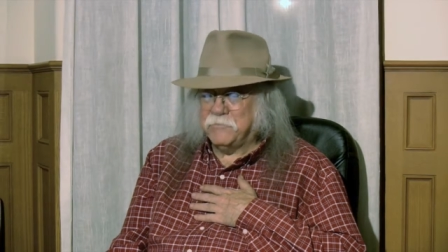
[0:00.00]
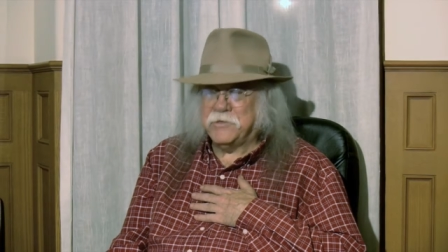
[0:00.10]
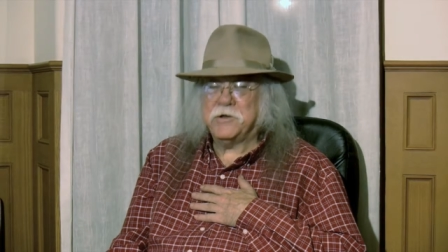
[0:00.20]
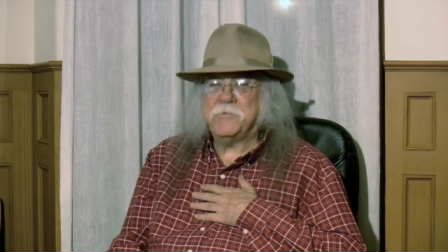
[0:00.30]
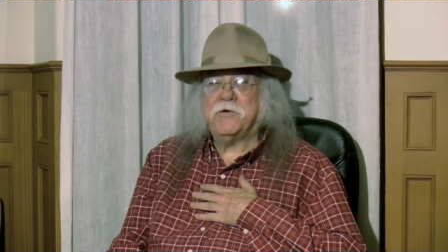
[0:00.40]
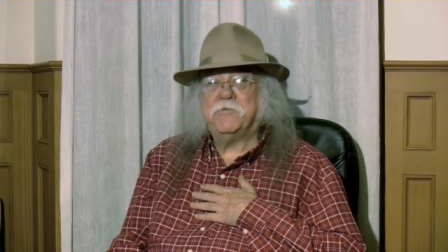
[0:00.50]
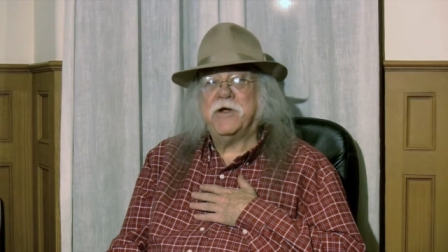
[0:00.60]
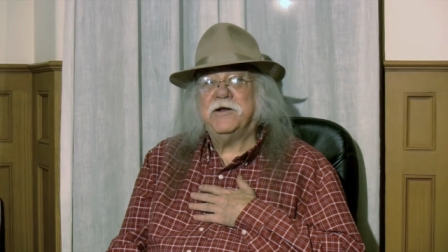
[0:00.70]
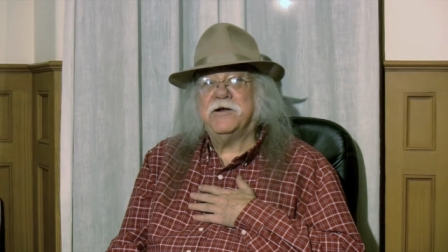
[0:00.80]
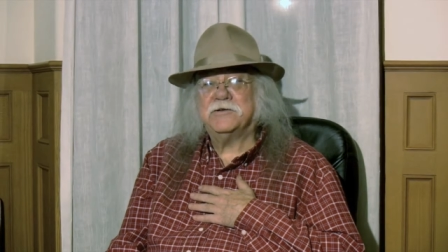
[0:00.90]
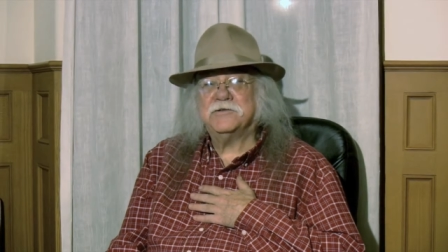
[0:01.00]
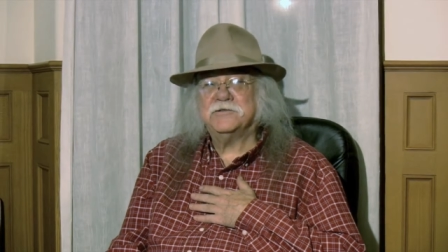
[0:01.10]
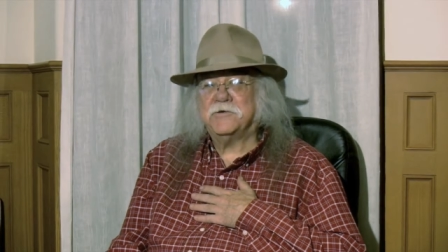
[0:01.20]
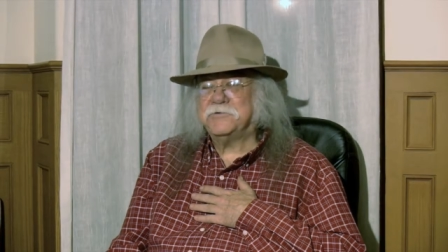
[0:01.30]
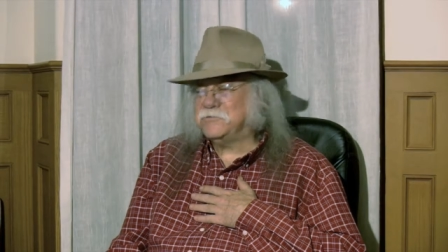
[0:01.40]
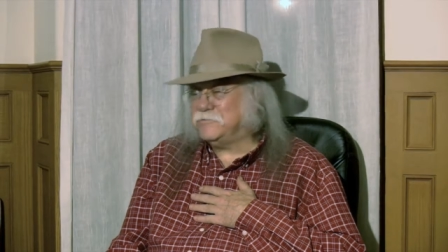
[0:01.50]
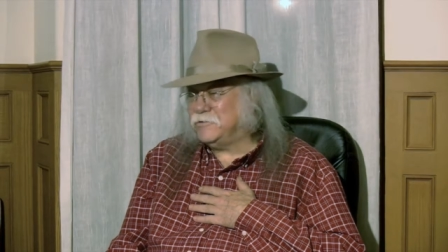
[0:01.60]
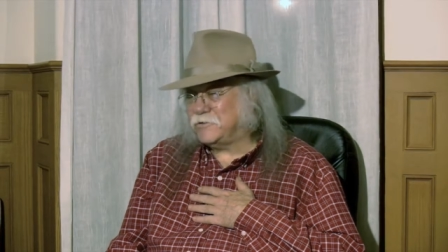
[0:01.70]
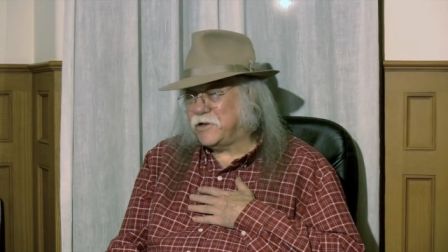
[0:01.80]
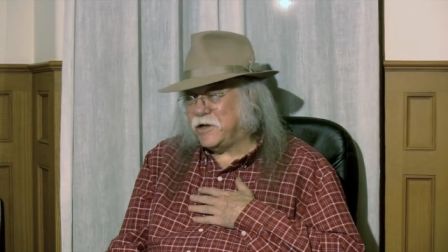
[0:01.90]
been on my radar since I was a
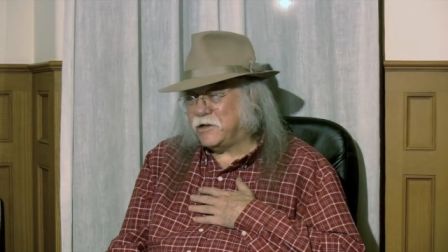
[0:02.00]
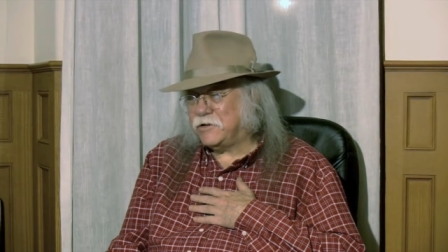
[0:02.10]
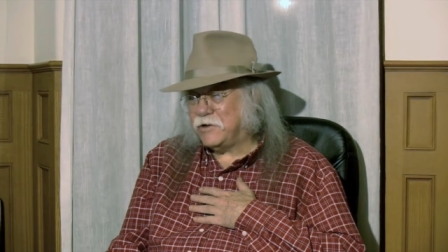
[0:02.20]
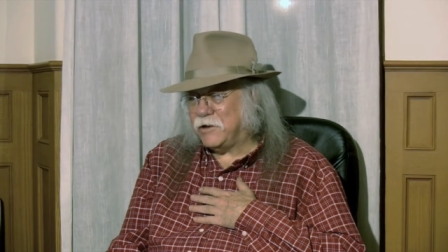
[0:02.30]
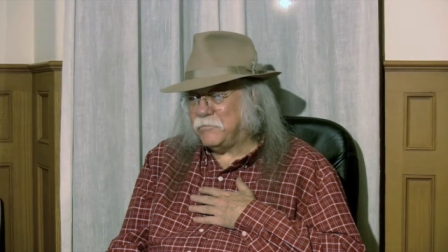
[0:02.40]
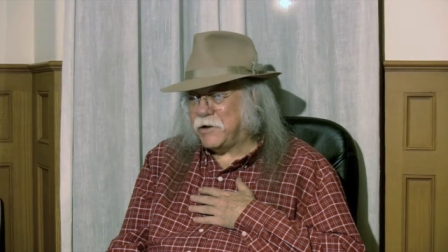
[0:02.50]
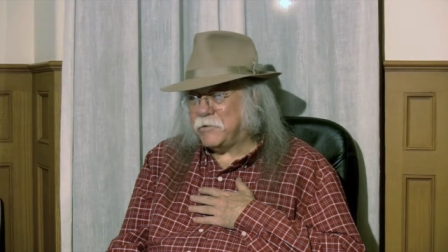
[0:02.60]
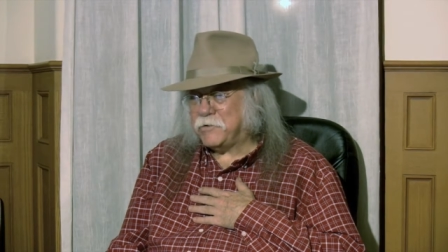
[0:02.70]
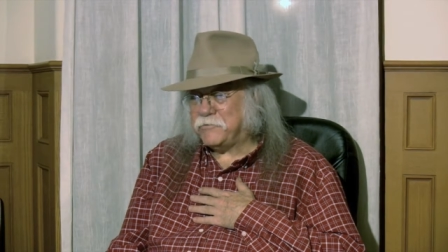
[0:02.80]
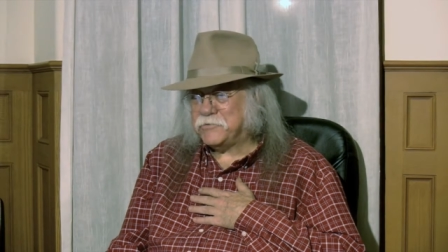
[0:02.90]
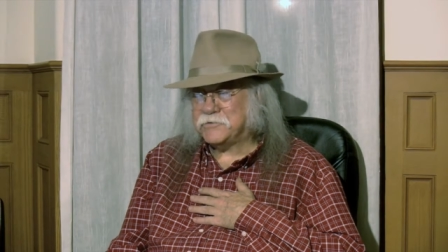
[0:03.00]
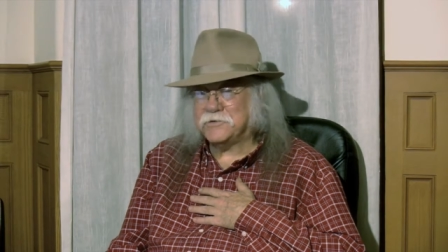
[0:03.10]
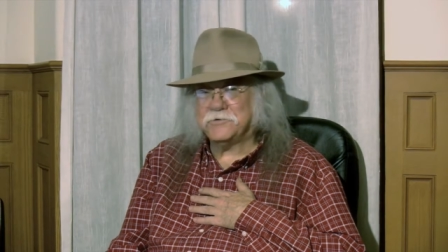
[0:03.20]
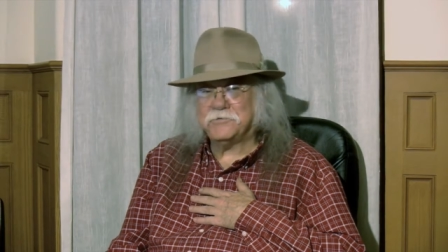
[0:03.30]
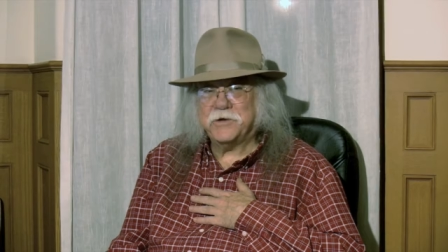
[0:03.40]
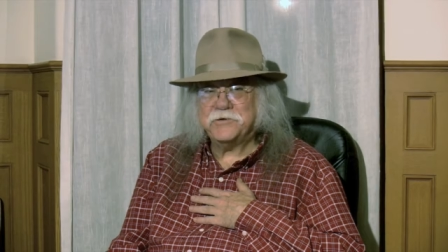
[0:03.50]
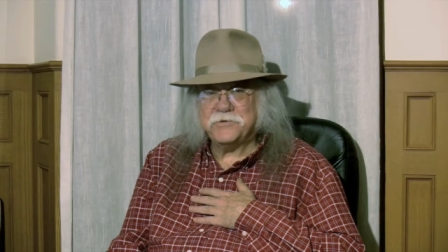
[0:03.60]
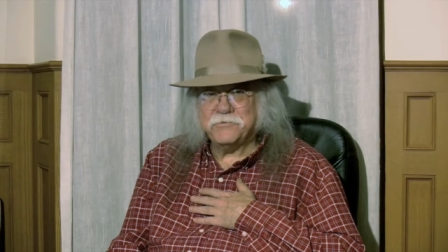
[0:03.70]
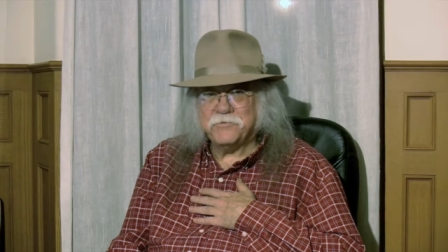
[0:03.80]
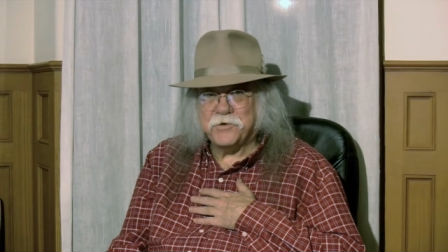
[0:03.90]
little kid and bought my first Little
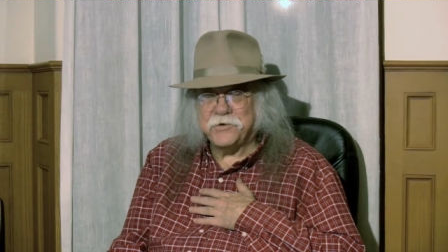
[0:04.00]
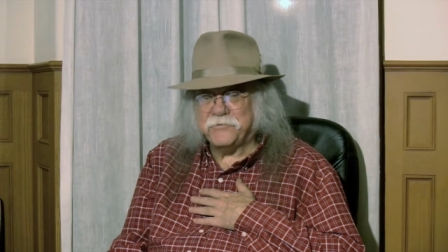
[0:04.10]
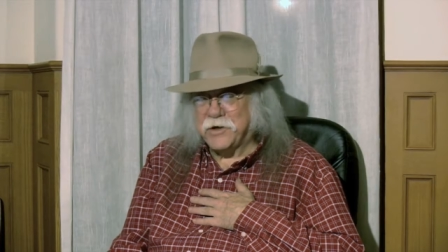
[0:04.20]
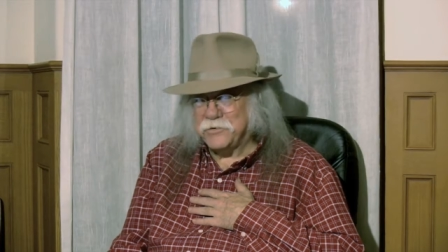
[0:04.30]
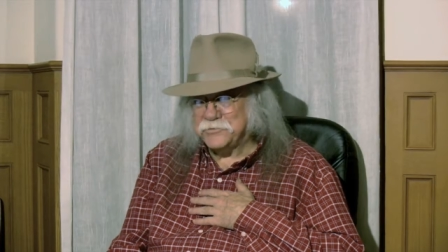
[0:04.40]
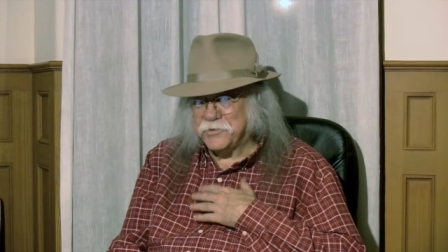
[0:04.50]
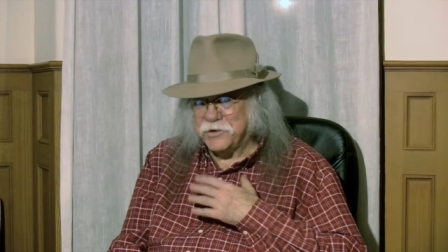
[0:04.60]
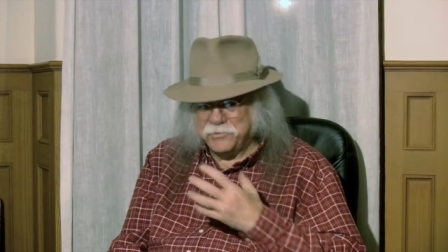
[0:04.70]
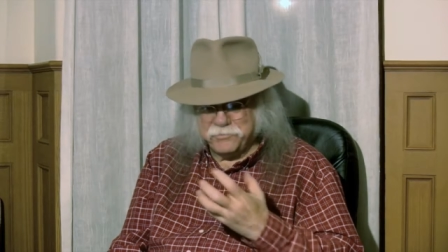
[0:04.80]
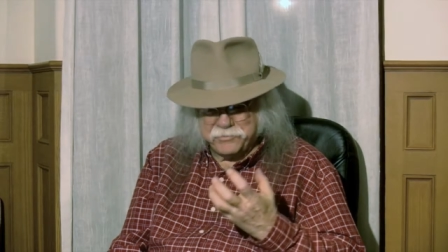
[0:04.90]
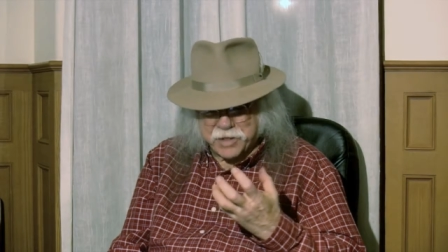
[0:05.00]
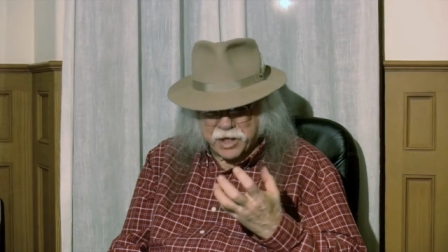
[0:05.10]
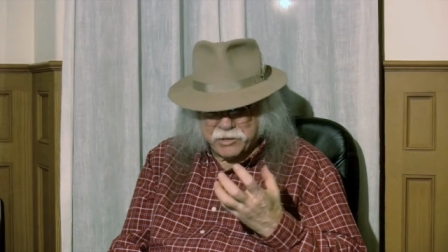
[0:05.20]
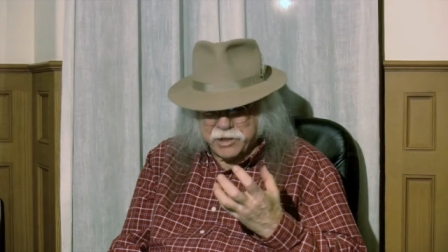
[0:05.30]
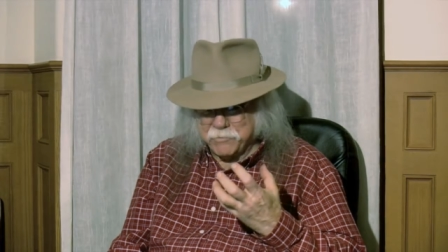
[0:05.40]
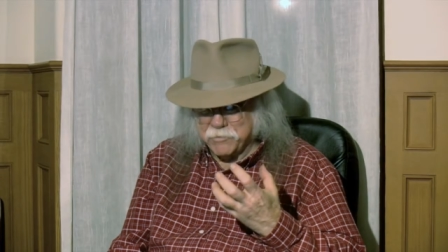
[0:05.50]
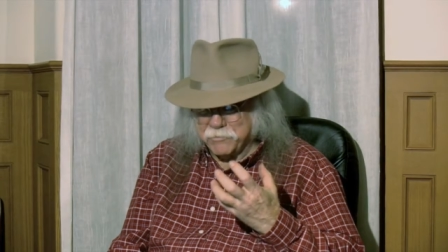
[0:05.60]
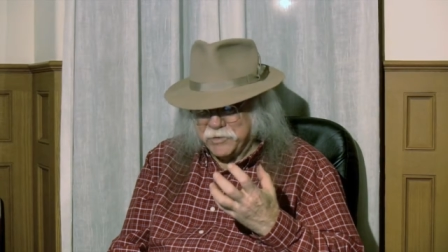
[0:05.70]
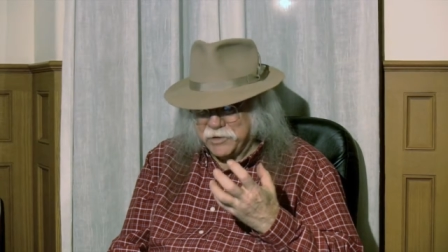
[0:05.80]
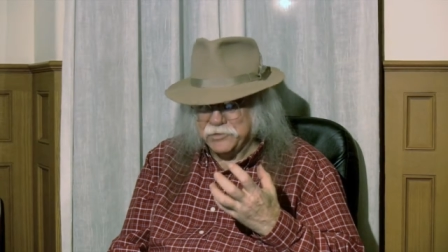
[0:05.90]
Richard 45, so I knew that
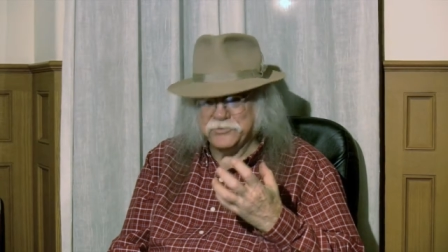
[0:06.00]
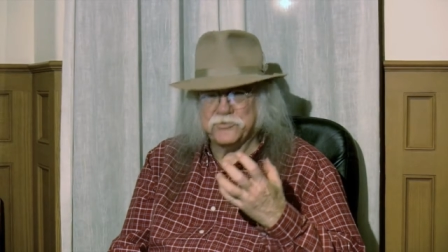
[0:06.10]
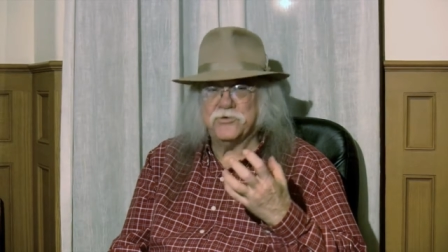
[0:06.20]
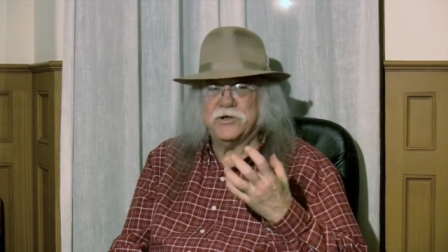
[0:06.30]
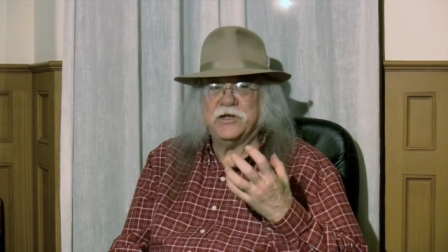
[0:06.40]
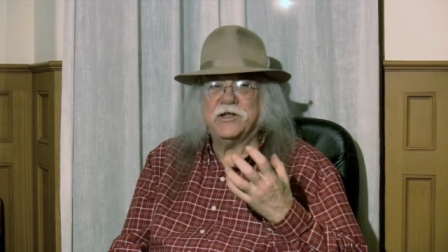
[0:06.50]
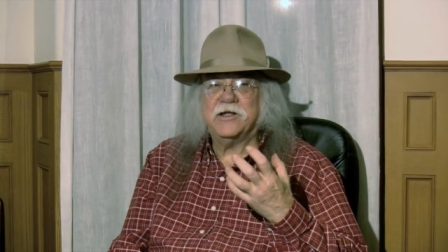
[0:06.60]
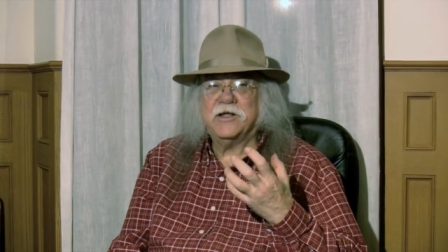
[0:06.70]
label means good.